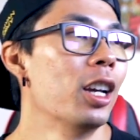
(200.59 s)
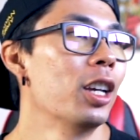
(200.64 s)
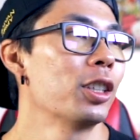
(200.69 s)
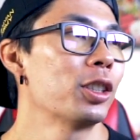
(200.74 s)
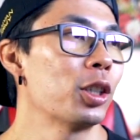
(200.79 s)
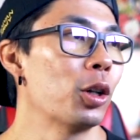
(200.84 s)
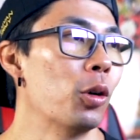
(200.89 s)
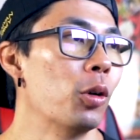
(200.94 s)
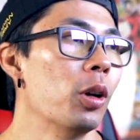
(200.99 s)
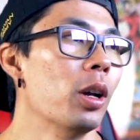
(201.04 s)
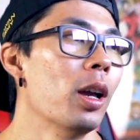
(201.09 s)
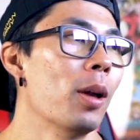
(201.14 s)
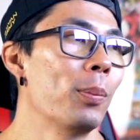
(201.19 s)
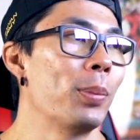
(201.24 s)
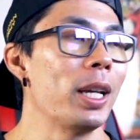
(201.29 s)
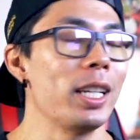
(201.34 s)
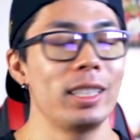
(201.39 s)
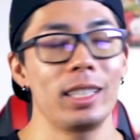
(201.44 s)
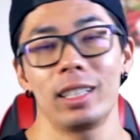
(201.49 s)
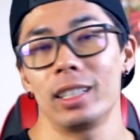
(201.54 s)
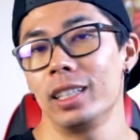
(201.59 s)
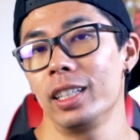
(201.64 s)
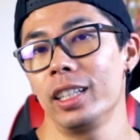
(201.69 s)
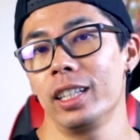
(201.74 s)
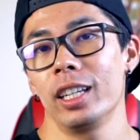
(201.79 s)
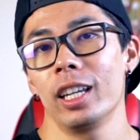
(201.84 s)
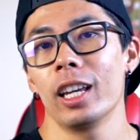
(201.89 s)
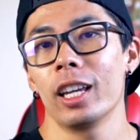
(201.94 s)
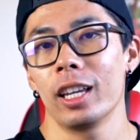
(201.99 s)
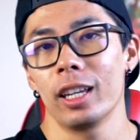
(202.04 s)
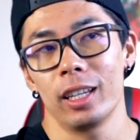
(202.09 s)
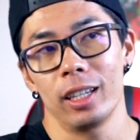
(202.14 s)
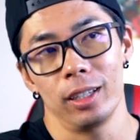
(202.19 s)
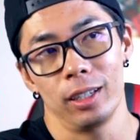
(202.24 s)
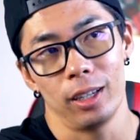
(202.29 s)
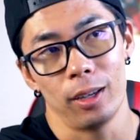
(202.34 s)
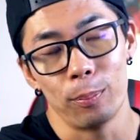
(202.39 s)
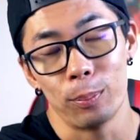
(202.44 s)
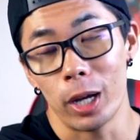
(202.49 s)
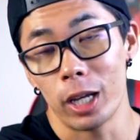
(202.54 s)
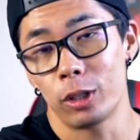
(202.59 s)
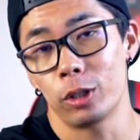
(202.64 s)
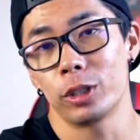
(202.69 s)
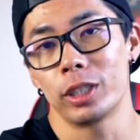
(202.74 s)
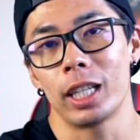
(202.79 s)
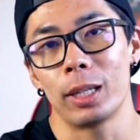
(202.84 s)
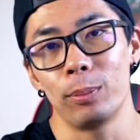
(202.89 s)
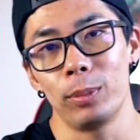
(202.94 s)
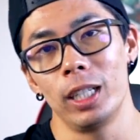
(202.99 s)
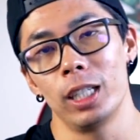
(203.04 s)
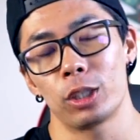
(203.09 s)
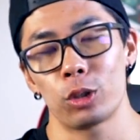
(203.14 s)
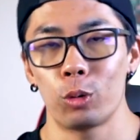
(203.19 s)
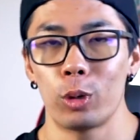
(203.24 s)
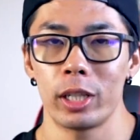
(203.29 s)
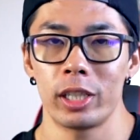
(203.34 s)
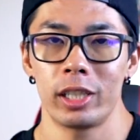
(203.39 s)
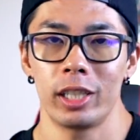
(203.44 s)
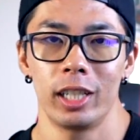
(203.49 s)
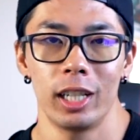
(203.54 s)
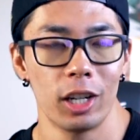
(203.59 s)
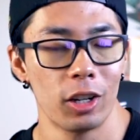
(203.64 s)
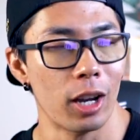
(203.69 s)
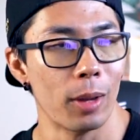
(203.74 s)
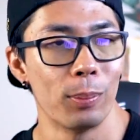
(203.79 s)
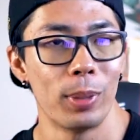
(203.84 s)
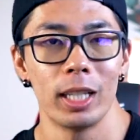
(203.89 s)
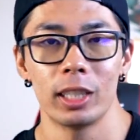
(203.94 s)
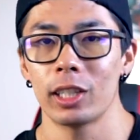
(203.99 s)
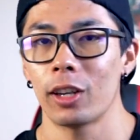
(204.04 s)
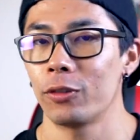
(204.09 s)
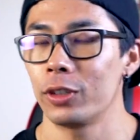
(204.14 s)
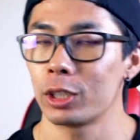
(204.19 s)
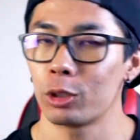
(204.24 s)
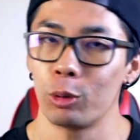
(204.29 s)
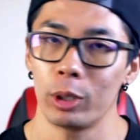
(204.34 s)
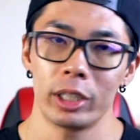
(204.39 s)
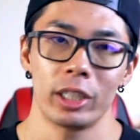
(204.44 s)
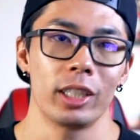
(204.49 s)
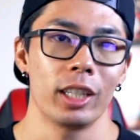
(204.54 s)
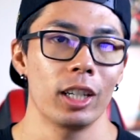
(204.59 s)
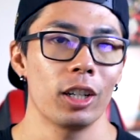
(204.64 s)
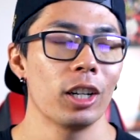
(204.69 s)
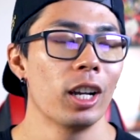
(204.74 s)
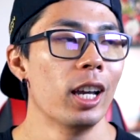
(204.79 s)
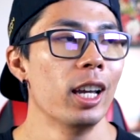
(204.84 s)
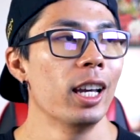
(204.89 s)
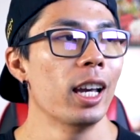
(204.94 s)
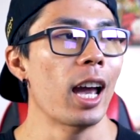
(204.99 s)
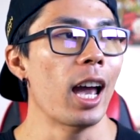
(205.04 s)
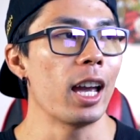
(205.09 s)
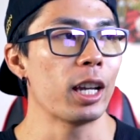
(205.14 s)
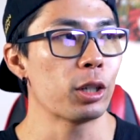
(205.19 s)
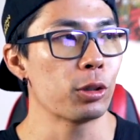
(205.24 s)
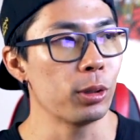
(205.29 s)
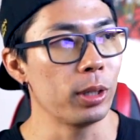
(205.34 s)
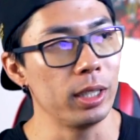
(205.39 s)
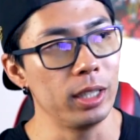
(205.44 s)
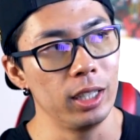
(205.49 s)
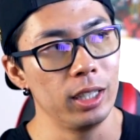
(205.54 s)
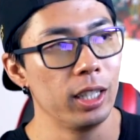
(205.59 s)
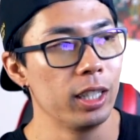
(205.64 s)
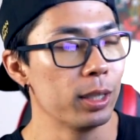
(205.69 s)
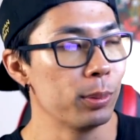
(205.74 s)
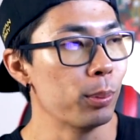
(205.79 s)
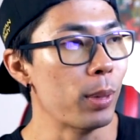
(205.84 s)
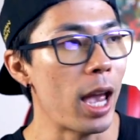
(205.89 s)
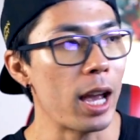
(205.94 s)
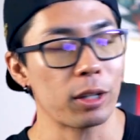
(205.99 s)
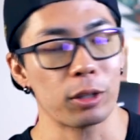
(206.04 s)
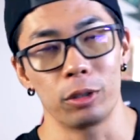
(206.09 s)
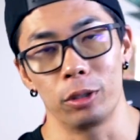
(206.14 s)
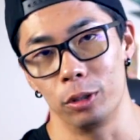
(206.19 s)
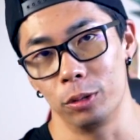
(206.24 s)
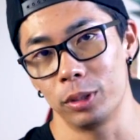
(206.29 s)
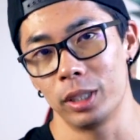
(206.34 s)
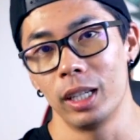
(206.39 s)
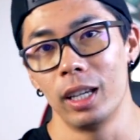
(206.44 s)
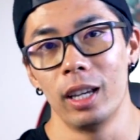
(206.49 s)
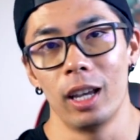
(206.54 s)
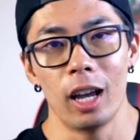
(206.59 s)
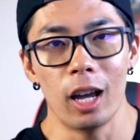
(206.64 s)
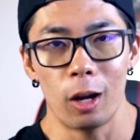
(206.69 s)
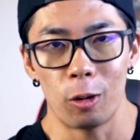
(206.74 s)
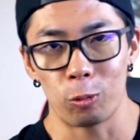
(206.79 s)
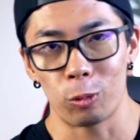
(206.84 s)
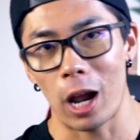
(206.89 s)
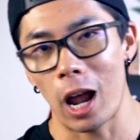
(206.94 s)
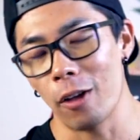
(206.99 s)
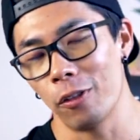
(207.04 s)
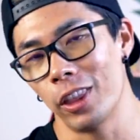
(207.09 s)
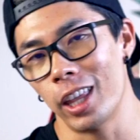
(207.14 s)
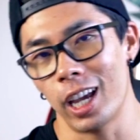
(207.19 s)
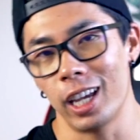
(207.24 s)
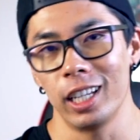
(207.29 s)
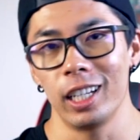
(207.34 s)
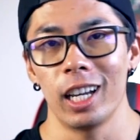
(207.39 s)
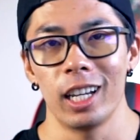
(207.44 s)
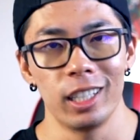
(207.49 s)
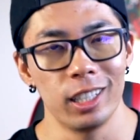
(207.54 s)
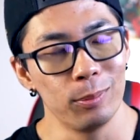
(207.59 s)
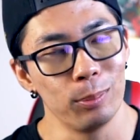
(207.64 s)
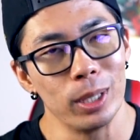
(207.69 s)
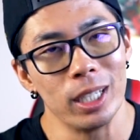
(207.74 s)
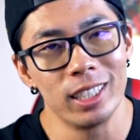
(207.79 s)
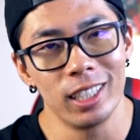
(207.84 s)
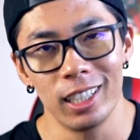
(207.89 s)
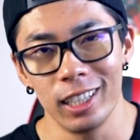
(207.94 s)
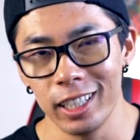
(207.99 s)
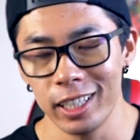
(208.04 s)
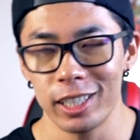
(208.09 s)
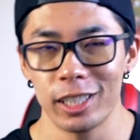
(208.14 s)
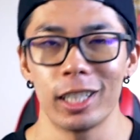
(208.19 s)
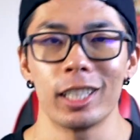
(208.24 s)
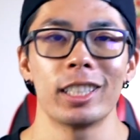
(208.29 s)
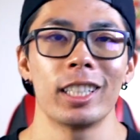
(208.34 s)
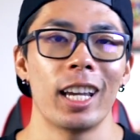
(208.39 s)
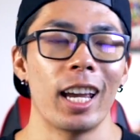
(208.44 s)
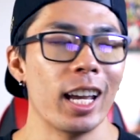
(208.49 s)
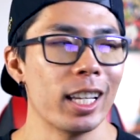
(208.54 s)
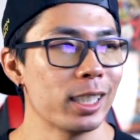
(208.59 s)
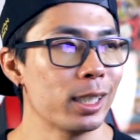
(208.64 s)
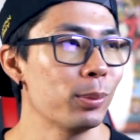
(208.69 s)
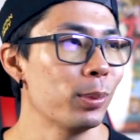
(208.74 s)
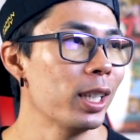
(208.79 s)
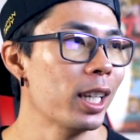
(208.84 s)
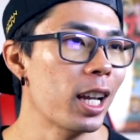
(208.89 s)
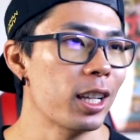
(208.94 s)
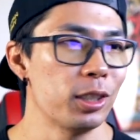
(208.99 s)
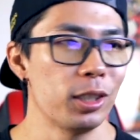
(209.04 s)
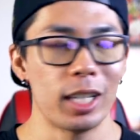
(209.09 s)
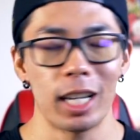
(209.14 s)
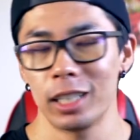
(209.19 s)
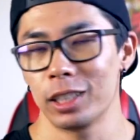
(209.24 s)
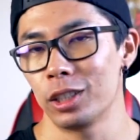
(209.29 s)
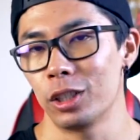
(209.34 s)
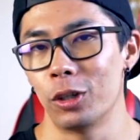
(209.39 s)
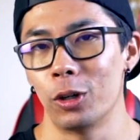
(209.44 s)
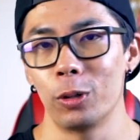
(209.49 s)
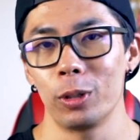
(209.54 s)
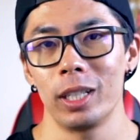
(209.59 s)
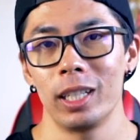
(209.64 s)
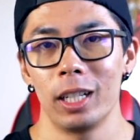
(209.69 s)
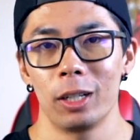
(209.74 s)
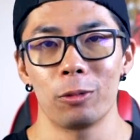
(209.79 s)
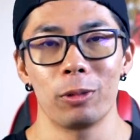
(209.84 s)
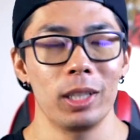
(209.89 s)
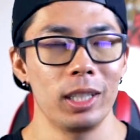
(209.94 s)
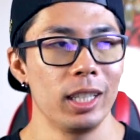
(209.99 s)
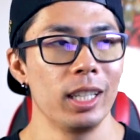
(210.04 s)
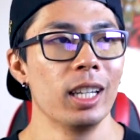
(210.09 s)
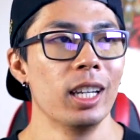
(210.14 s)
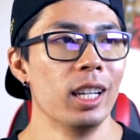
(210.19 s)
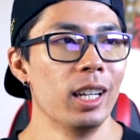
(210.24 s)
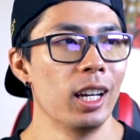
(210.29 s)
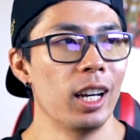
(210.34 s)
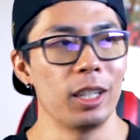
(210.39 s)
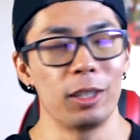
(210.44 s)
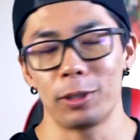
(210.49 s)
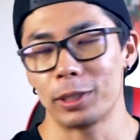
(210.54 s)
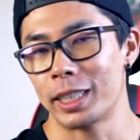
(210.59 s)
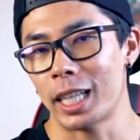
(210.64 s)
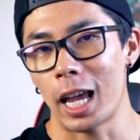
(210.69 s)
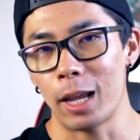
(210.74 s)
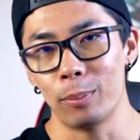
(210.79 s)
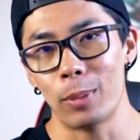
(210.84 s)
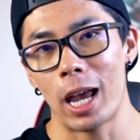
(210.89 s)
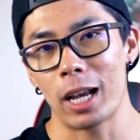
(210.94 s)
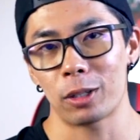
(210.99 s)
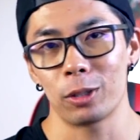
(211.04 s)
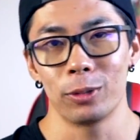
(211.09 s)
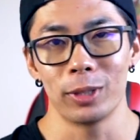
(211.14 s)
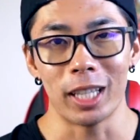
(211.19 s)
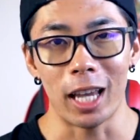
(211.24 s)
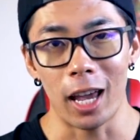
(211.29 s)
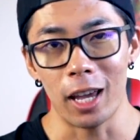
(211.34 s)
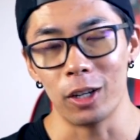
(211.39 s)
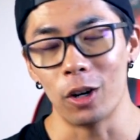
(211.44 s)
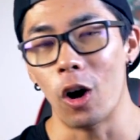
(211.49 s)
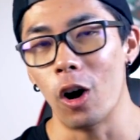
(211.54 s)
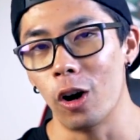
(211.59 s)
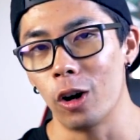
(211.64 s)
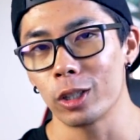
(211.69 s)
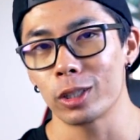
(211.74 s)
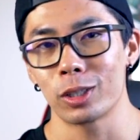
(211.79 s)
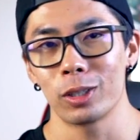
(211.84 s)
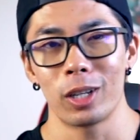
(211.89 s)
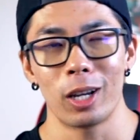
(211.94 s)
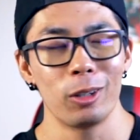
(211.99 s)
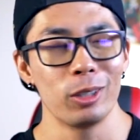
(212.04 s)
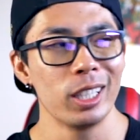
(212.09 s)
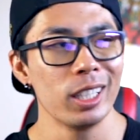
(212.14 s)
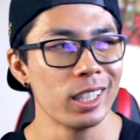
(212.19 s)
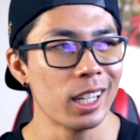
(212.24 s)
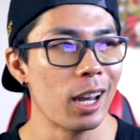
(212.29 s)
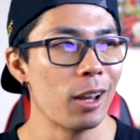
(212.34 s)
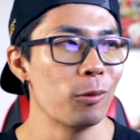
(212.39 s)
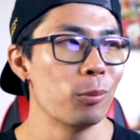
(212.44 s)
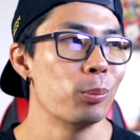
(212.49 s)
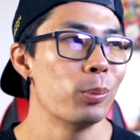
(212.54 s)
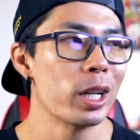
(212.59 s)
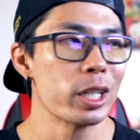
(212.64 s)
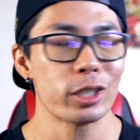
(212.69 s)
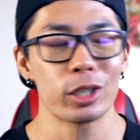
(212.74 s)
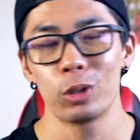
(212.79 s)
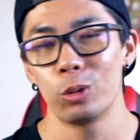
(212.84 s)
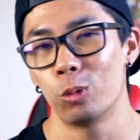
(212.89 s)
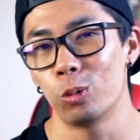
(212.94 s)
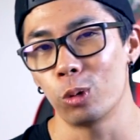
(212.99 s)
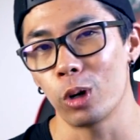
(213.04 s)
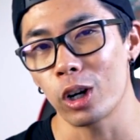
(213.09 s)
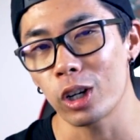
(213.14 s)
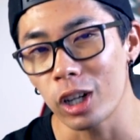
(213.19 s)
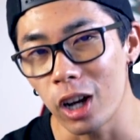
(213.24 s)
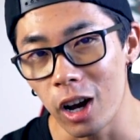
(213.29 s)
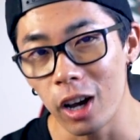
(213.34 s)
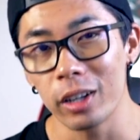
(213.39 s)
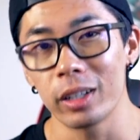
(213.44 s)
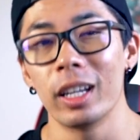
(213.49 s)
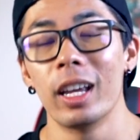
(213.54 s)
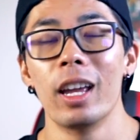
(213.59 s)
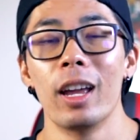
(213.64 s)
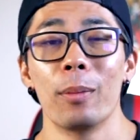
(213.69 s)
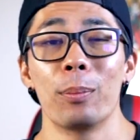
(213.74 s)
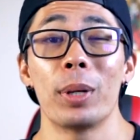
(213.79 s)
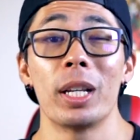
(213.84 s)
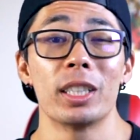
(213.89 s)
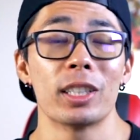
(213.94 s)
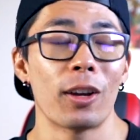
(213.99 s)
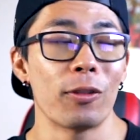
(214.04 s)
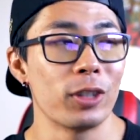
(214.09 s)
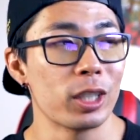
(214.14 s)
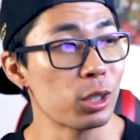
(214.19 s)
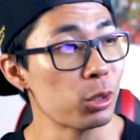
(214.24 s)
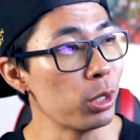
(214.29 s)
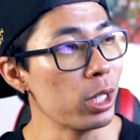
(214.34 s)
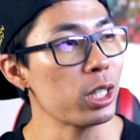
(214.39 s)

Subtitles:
So basically, Michael sent me his questionnaire, and based off his questionnaire, I created his macros around that. And basically, it's just an estimate. As you guys know, he didn't really understand macros at all, so I didn't have much to work on based off his